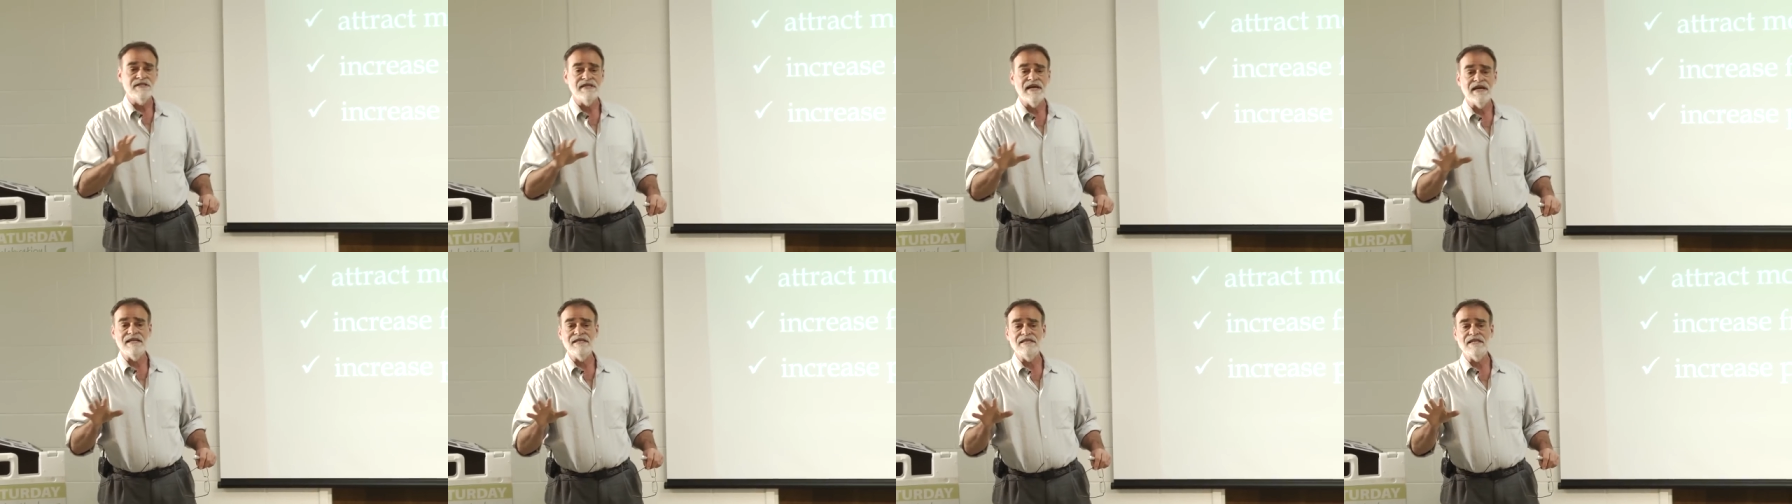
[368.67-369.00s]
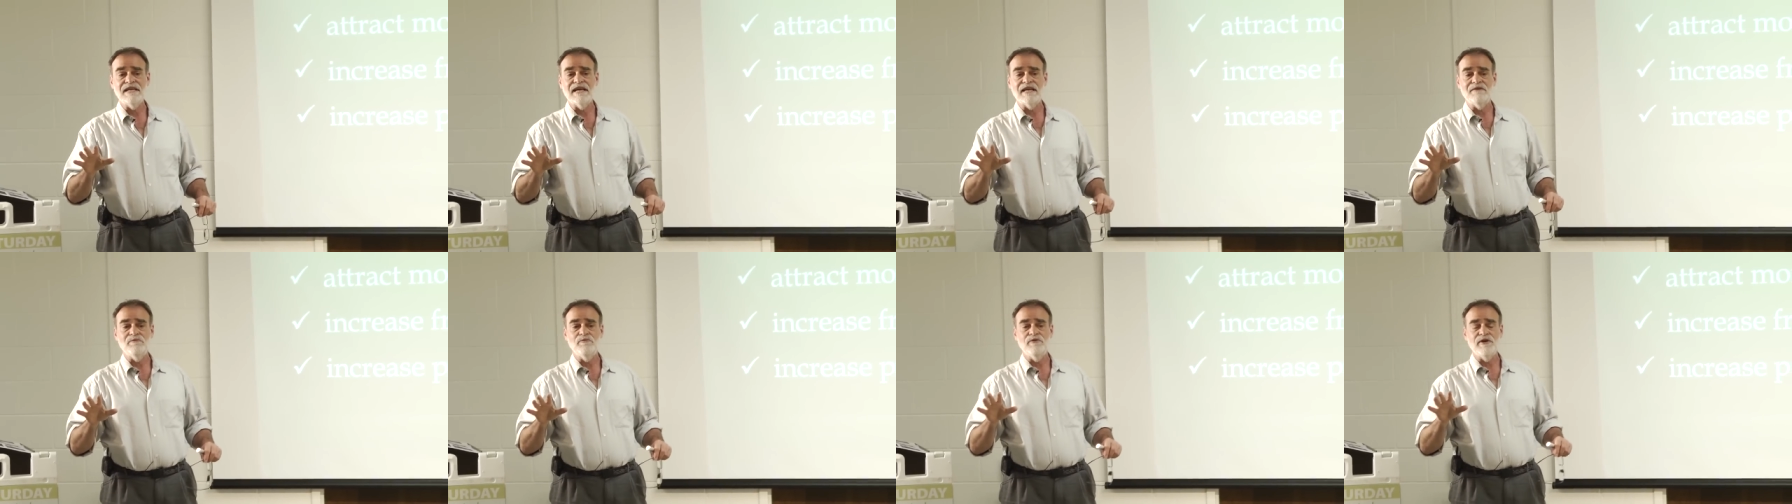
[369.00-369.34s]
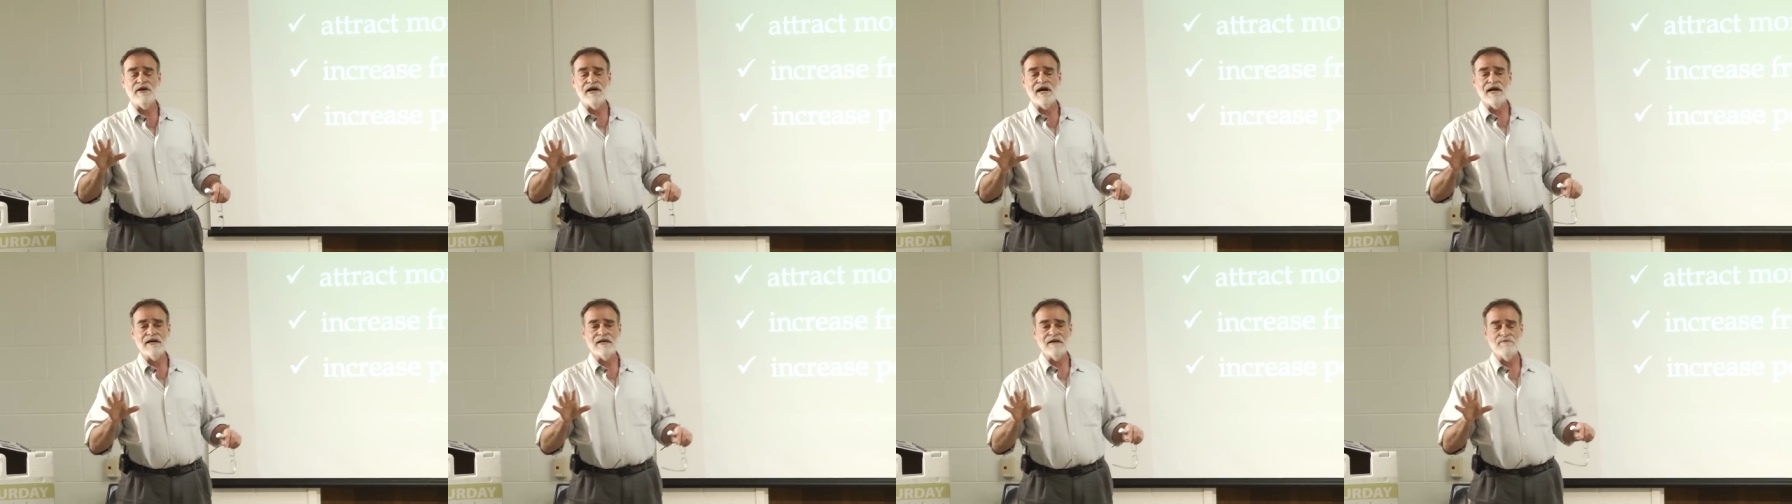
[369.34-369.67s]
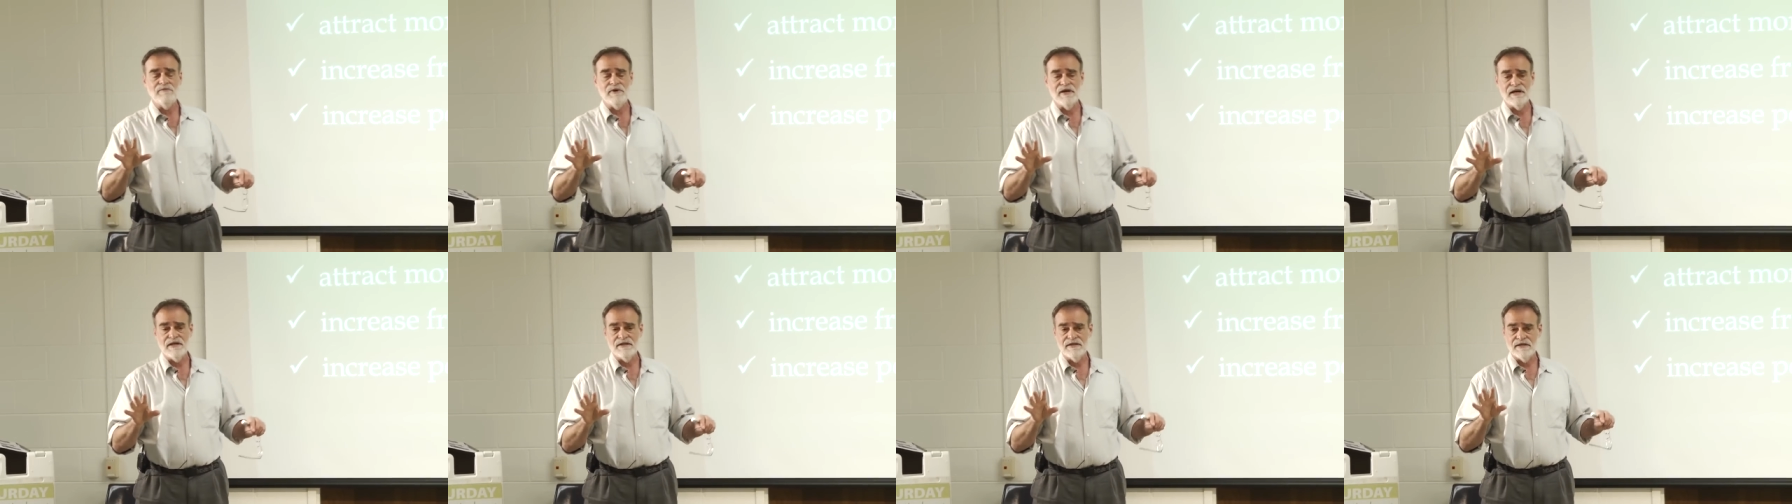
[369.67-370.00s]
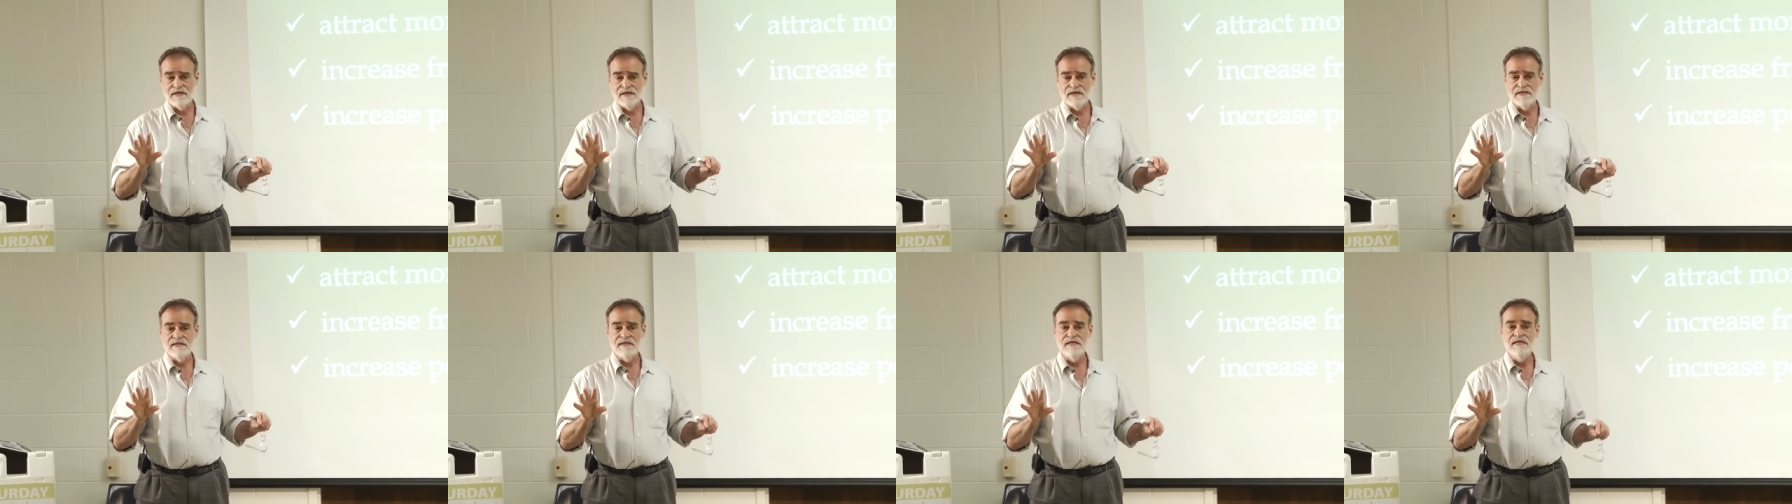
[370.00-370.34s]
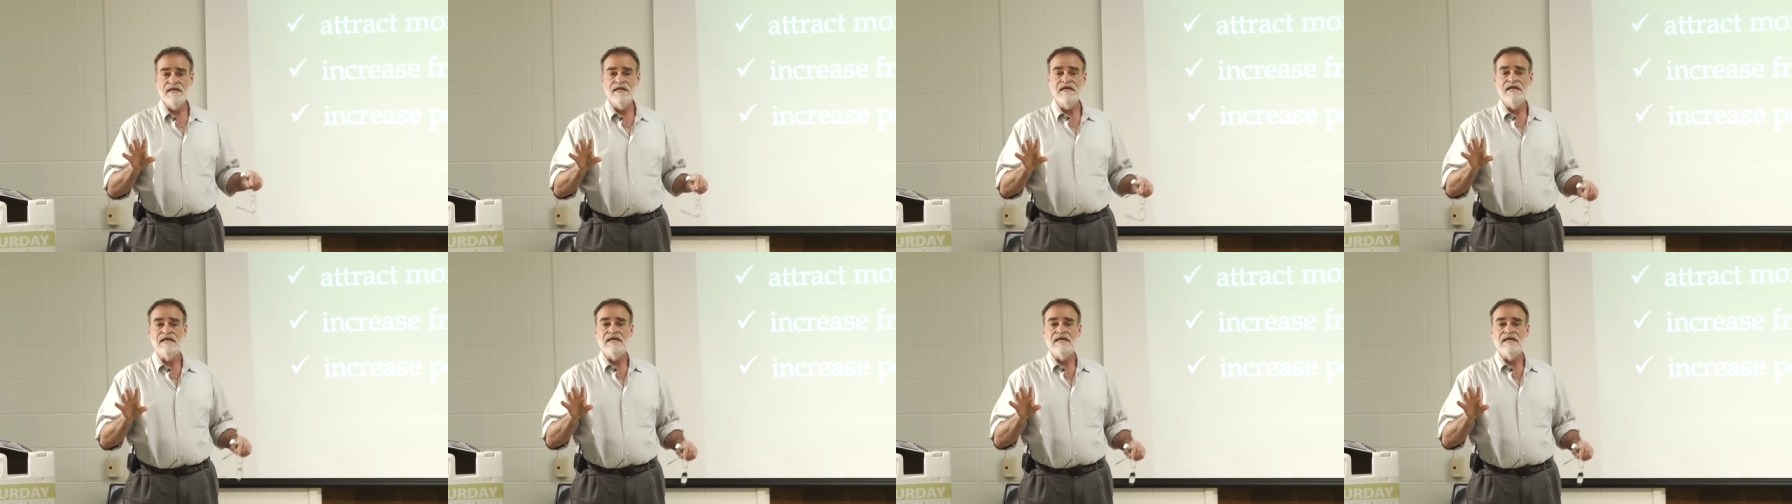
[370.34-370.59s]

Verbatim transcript: tend to get preoccupied on,